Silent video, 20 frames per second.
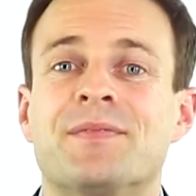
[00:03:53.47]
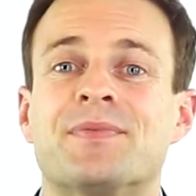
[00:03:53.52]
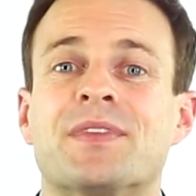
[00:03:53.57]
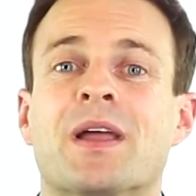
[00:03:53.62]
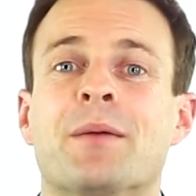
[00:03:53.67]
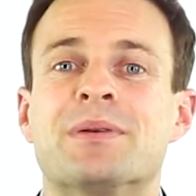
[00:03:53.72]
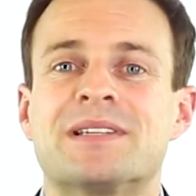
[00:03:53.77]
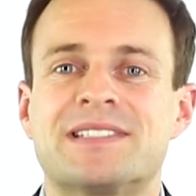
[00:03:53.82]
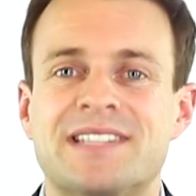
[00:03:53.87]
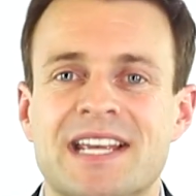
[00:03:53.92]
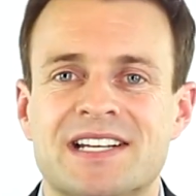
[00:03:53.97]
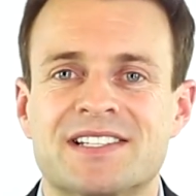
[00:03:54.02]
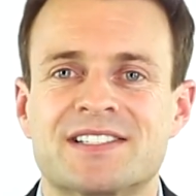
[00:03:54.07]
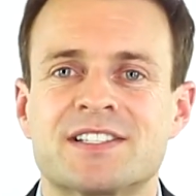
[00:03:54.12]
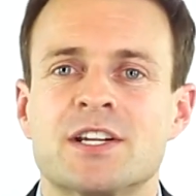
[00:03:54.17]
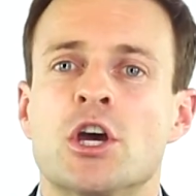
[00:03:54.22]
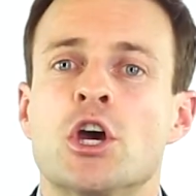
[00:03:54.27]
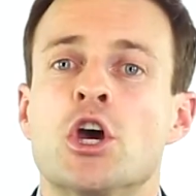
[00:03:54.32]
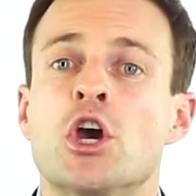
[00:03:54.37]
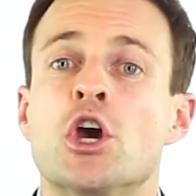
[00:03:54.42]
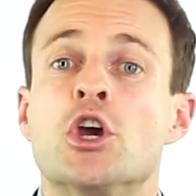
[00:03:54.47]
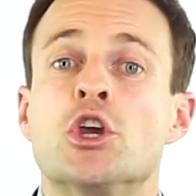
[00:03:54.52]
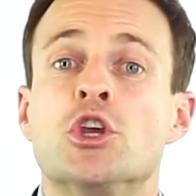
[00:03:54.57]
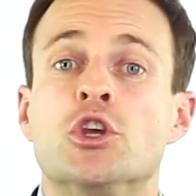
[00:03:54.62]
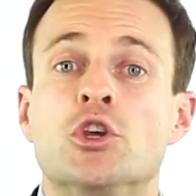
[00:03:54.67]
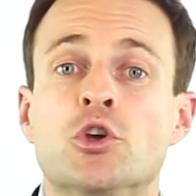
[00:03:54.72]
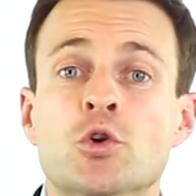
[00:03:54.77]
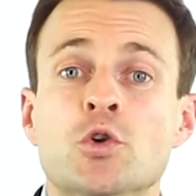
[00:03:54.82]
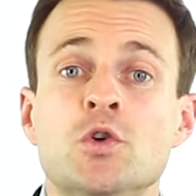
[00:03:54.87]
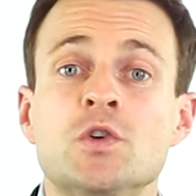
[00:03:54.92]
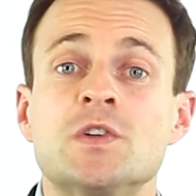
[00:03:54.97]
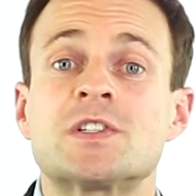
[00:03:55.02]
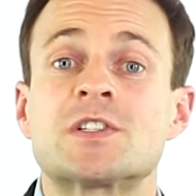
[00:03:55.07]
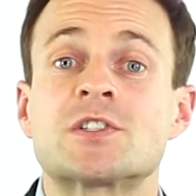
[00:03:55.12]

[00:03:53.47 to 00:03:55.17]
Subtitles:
Number 6, use